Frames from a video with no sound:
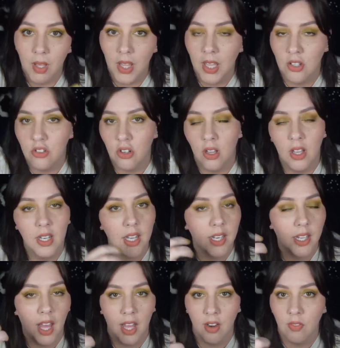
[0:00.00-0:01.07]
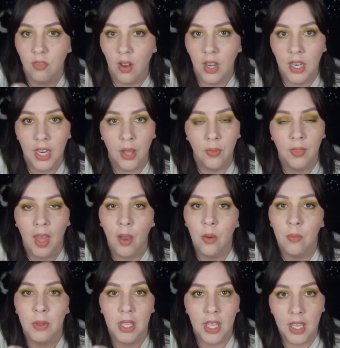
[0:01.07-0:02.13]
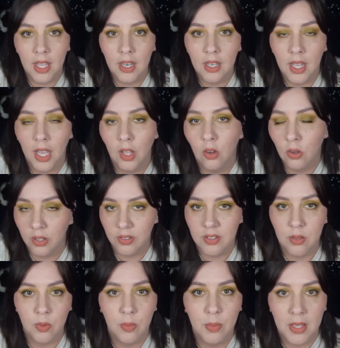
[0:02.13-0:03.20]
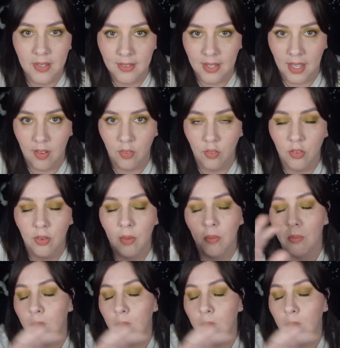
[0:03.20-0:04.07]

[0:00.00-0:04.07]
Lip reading: and John had kind of fought it out, that would be it, and Christy would be safe.